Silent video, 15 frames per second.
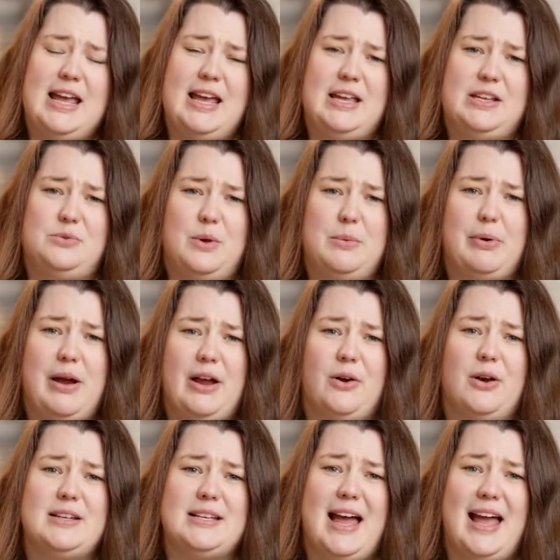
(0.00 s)
is we
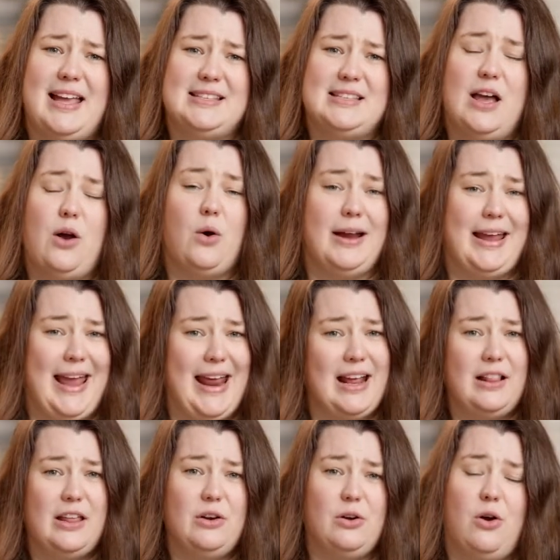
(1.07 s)
prioritize
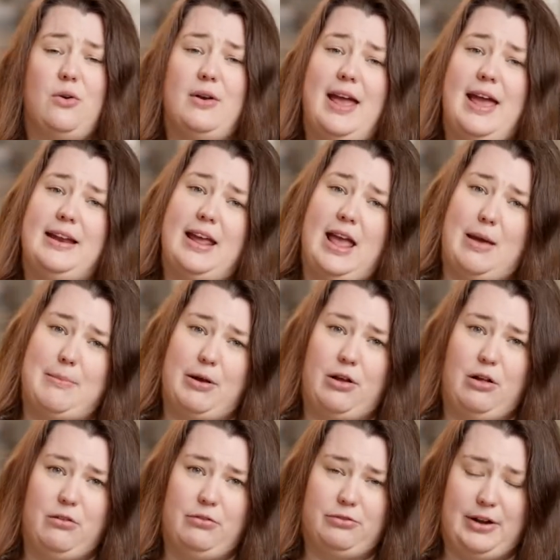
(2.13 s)
organically grown and
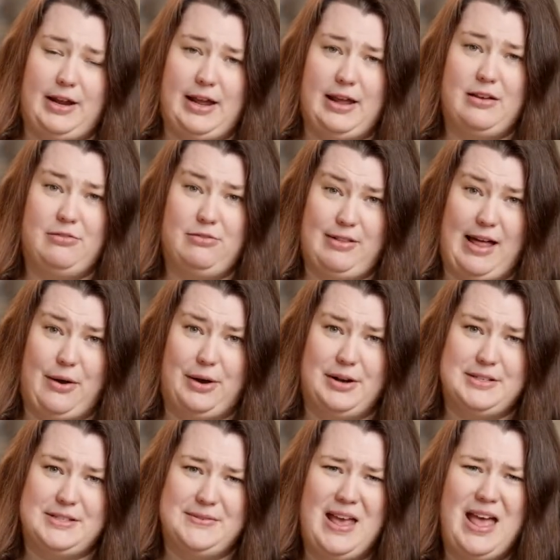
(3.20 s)
chemical-free flowers.